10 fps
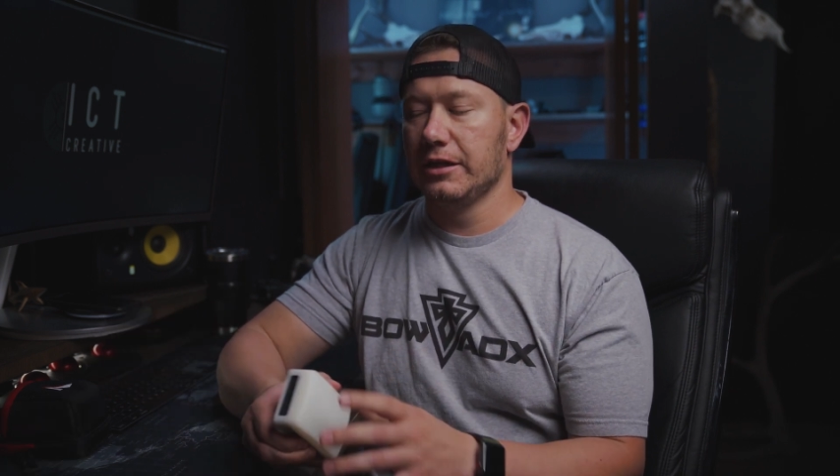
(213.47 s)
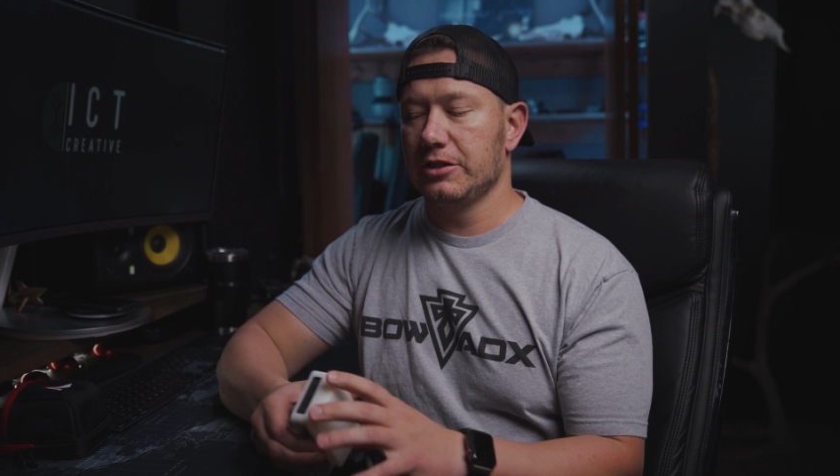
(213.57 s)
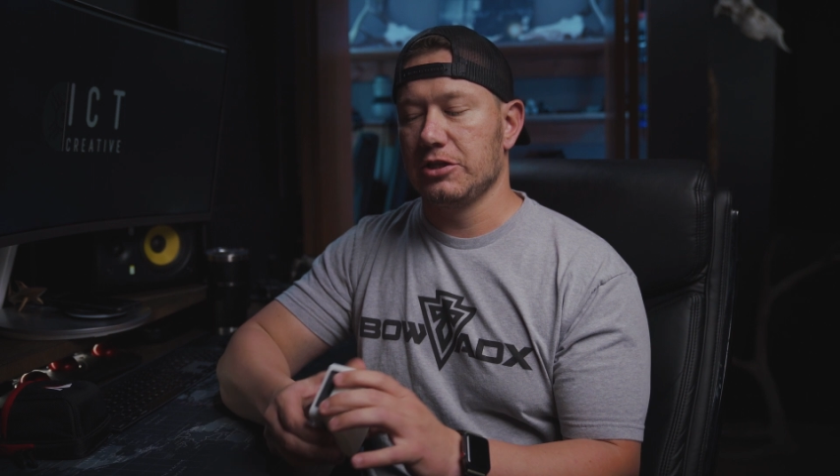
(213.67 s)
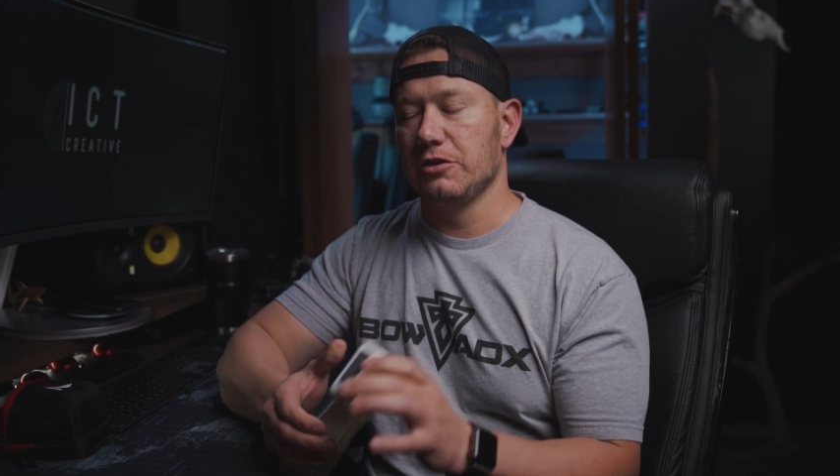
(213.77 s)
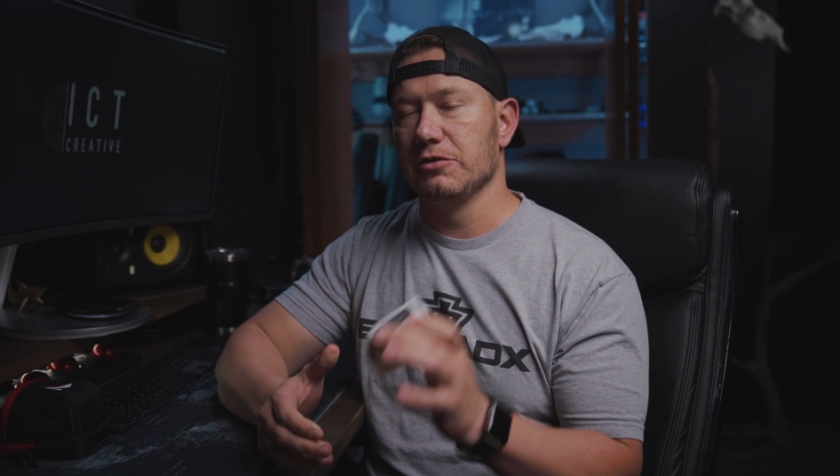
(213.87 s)

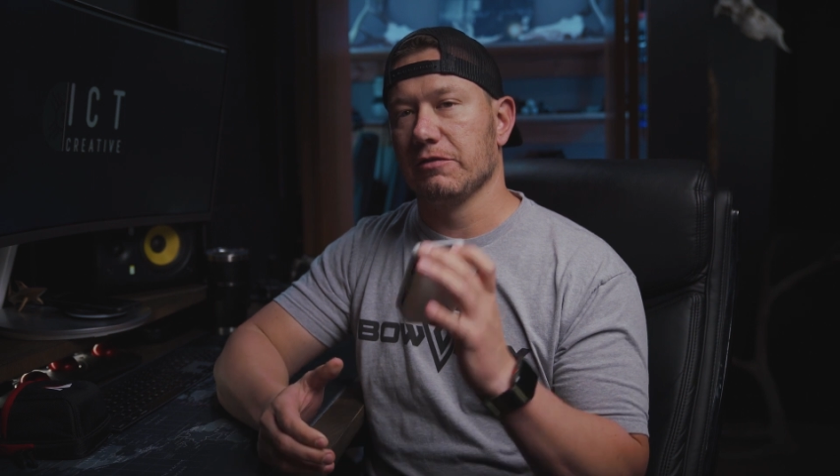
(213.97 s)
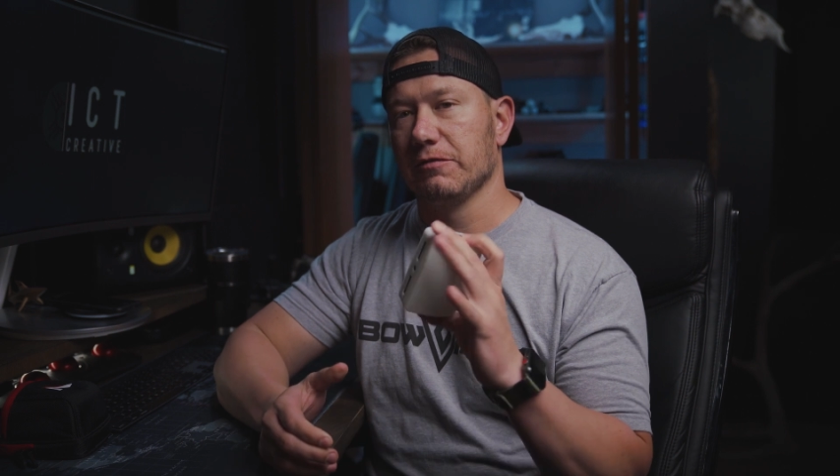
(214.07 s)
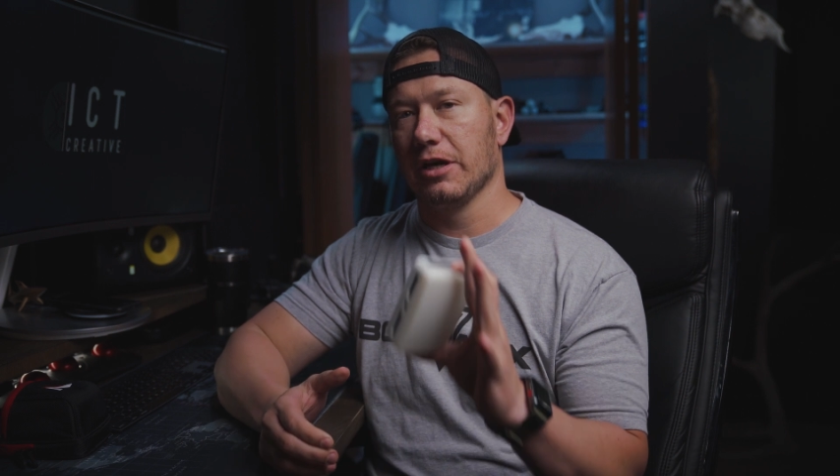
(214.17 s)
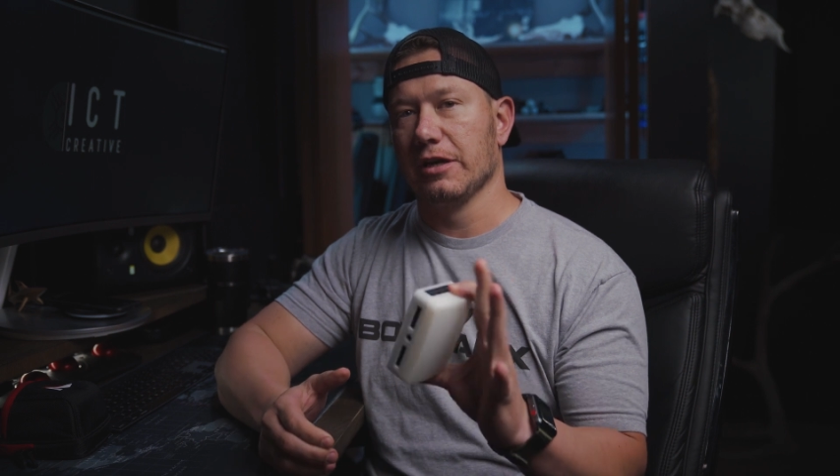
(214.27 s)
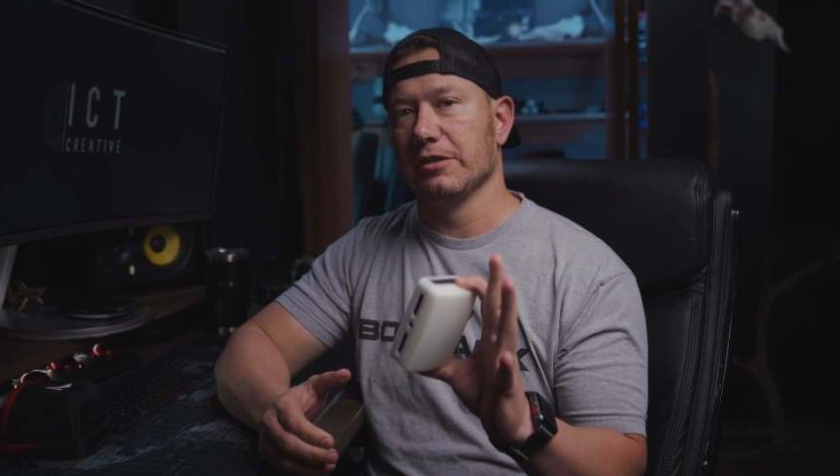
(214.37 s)
to use
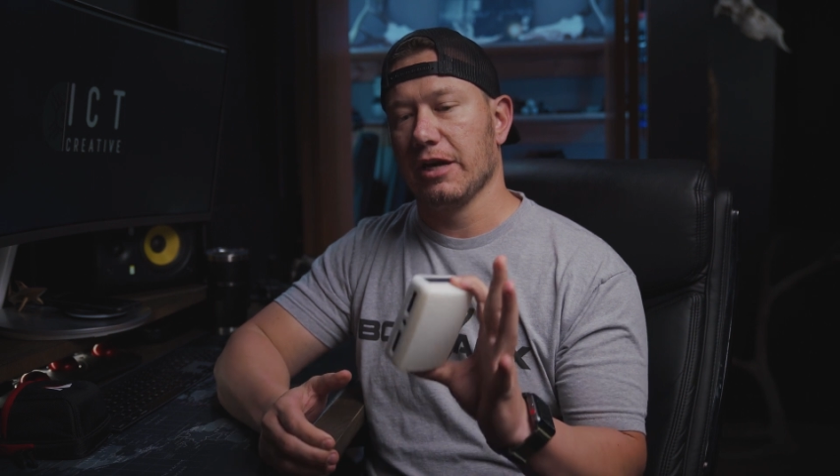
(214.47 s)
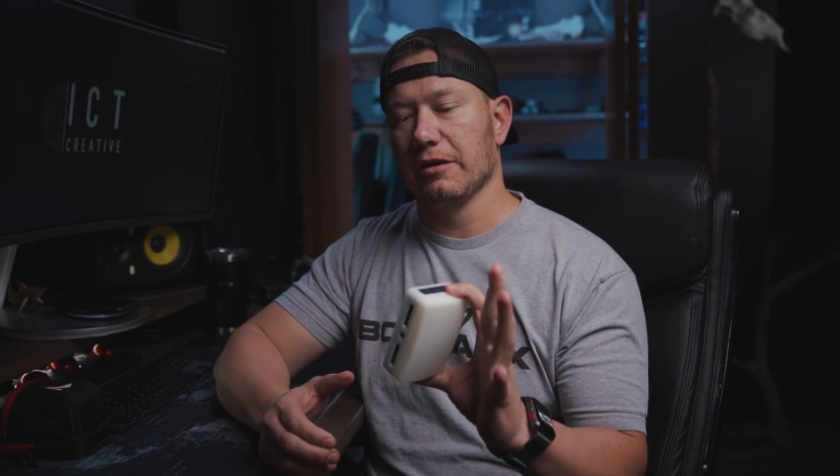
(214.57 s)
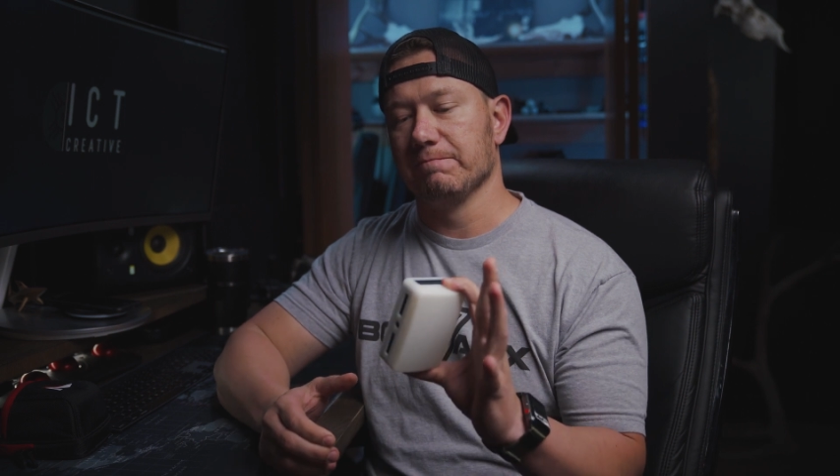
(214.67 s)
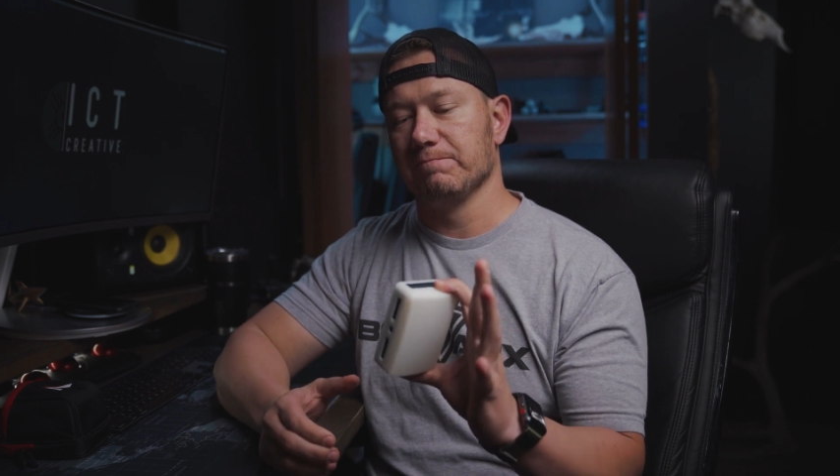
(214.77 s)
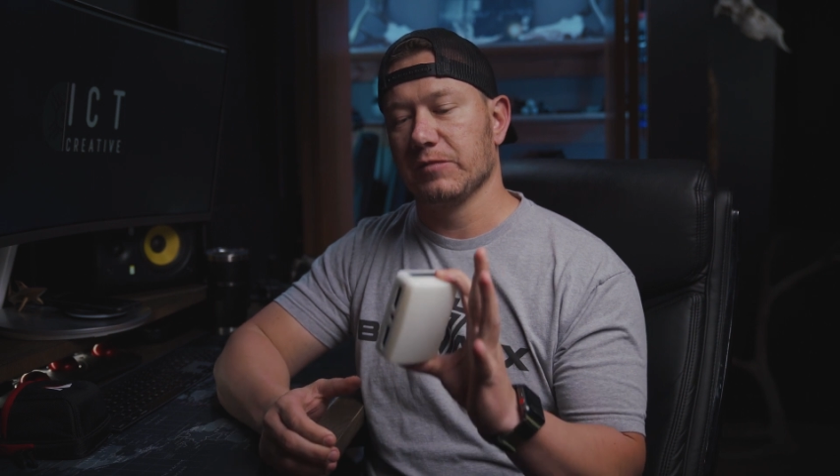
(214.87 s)

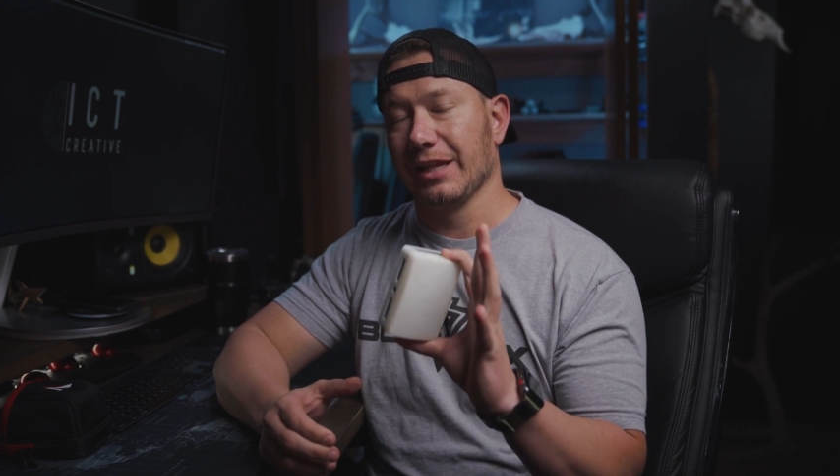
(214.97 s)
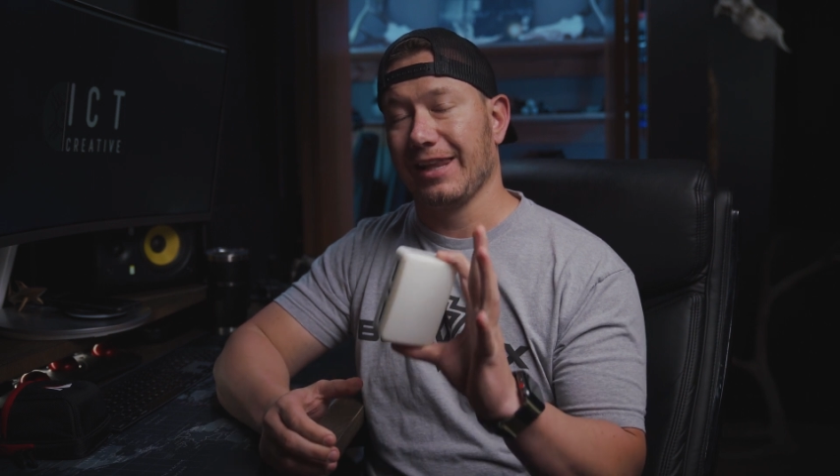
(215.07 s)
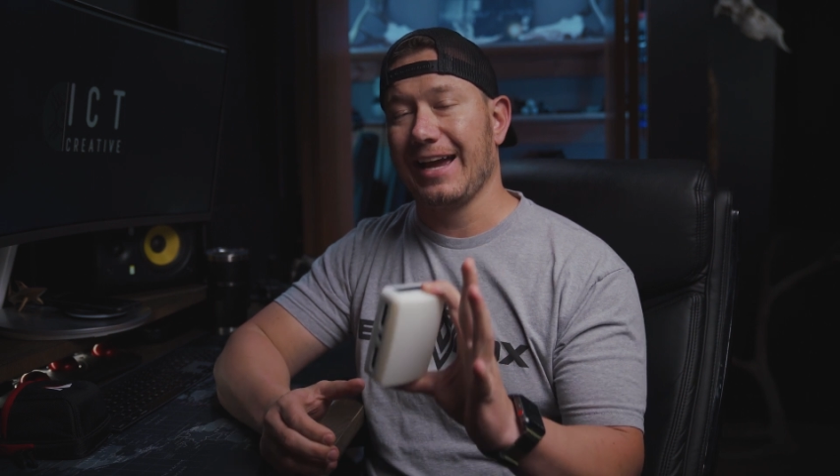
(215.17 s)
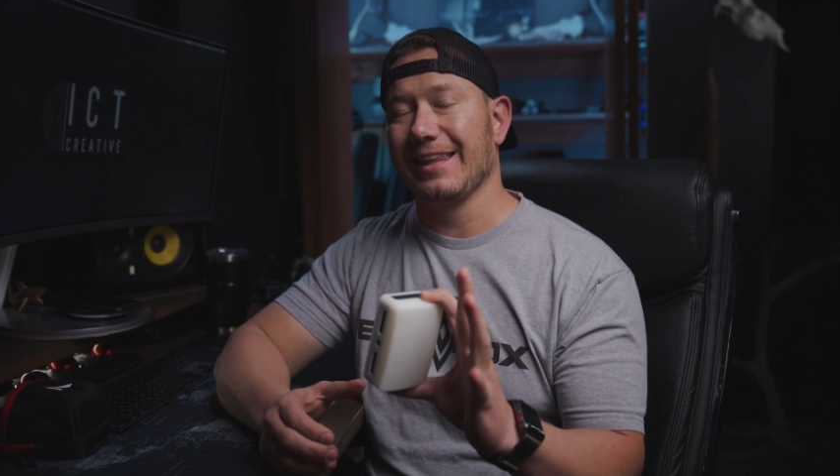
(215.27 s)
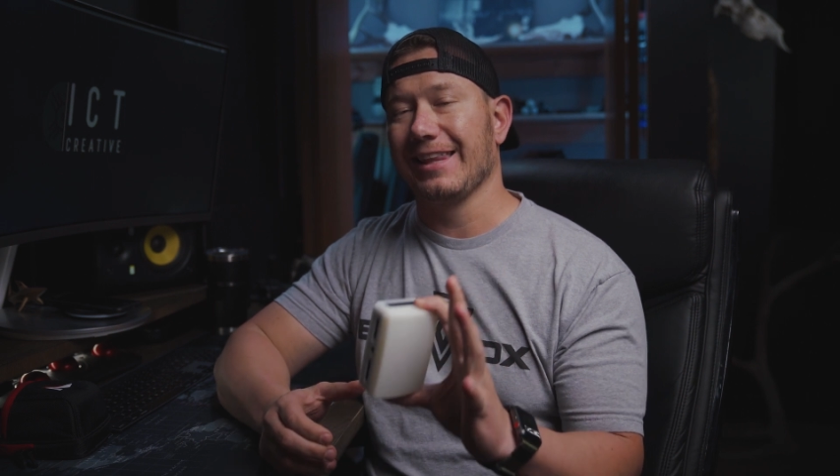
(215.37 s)
a light